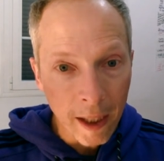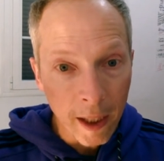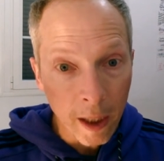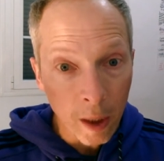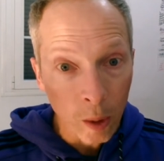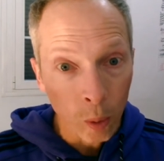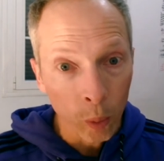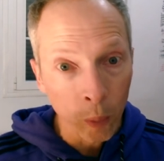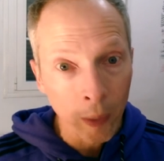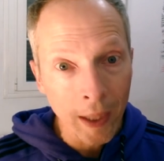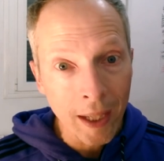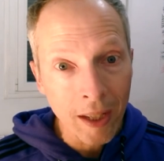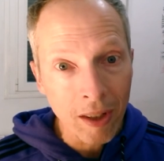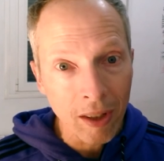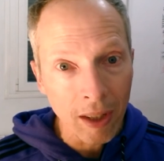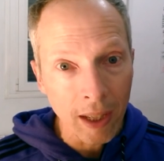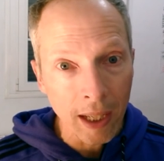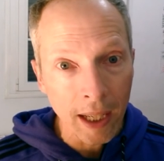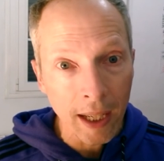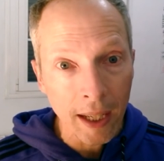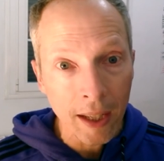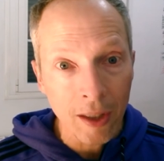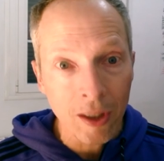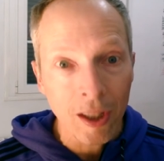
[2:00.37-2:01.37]
And the reason
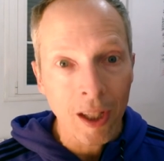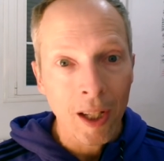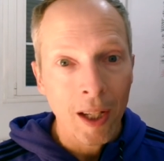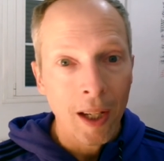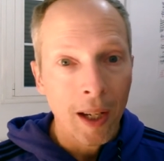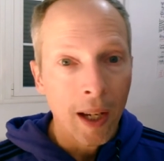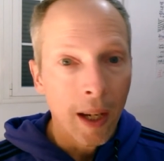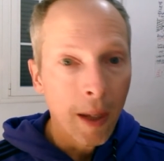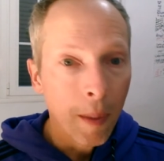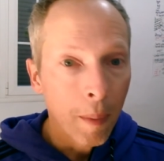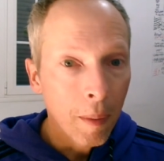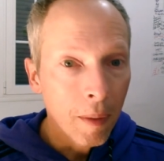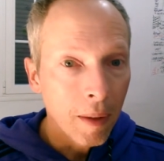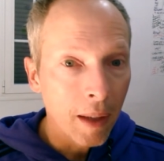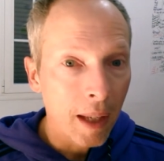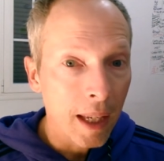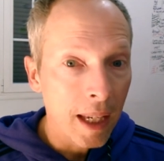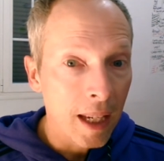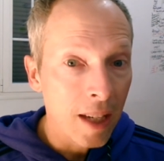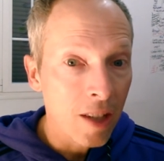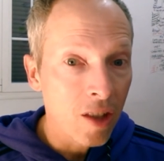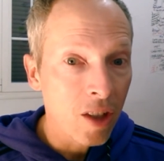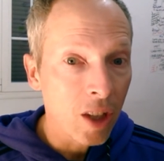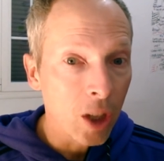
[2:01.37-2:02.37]
is
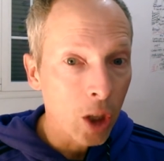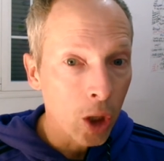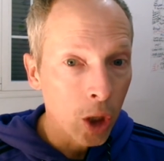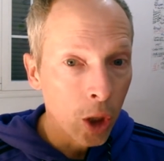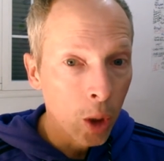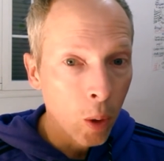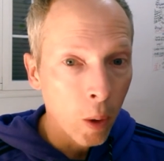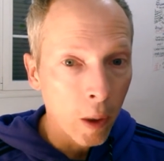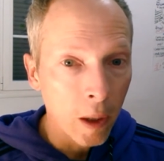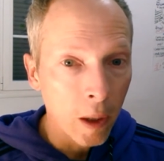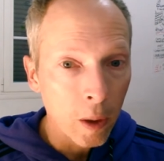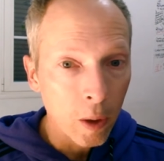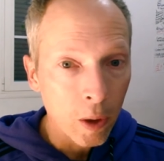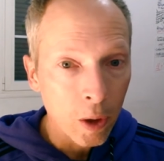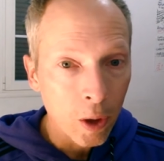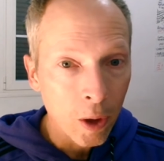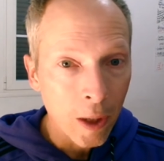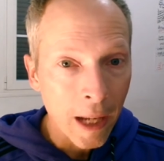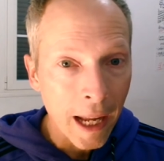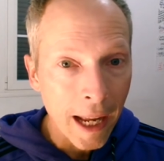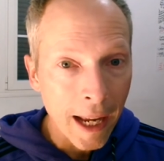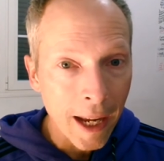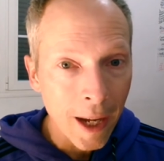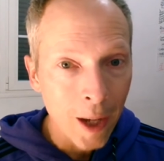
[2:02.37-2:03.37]
is you are
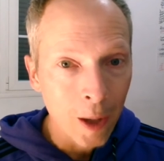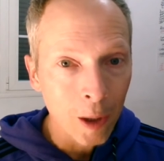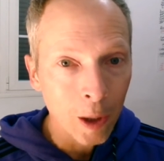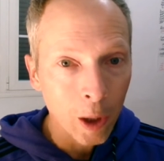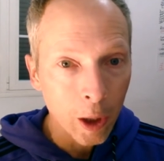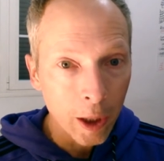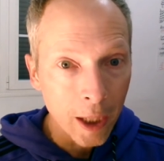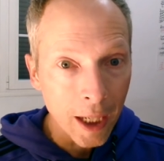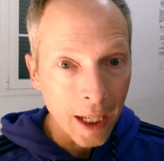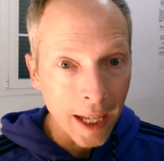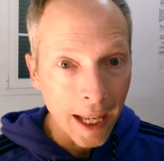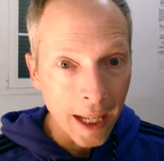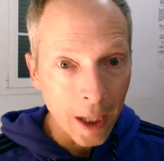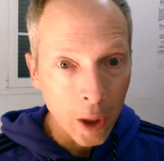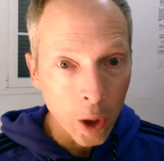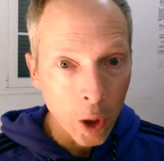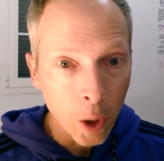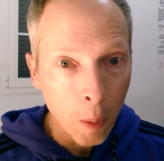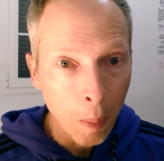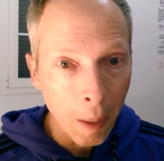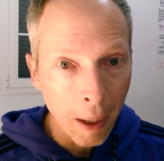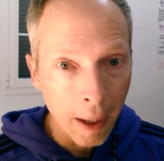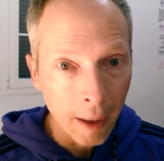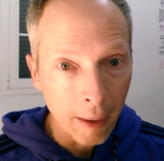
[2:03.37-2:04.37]
now looking at a new
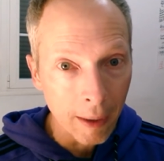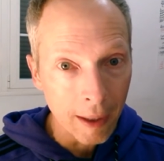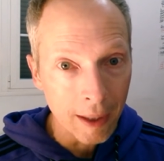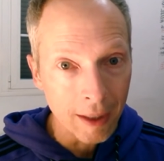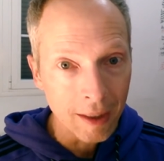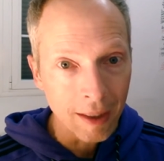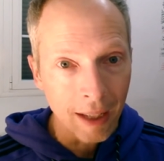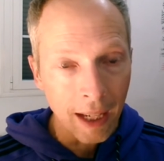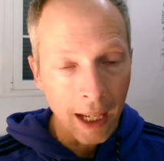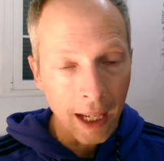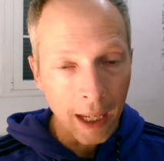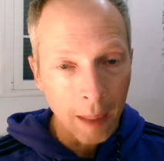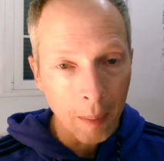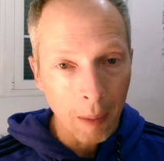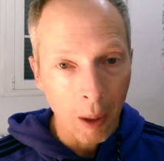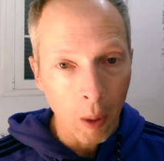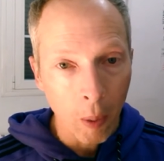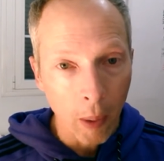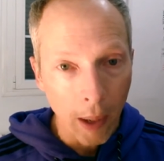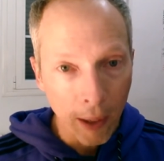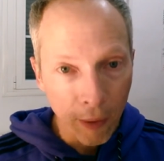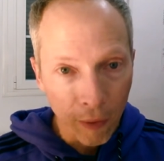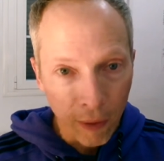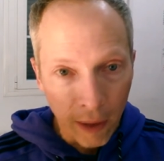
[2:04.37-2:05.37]
parent, and my
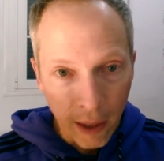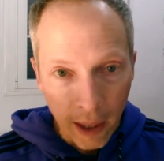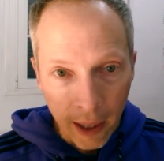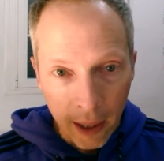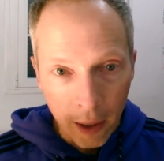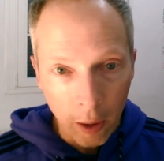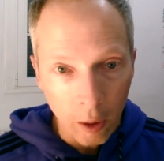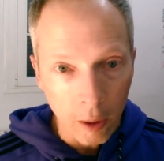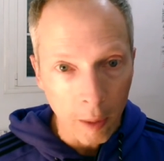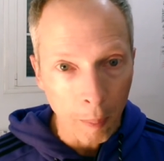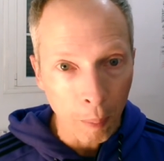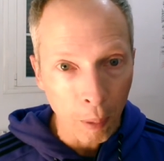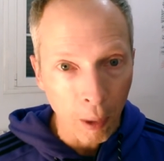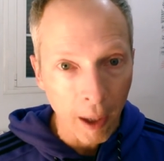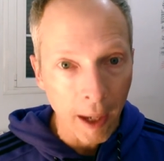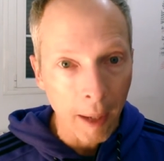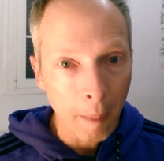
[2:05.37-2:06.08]
wife and I are the proud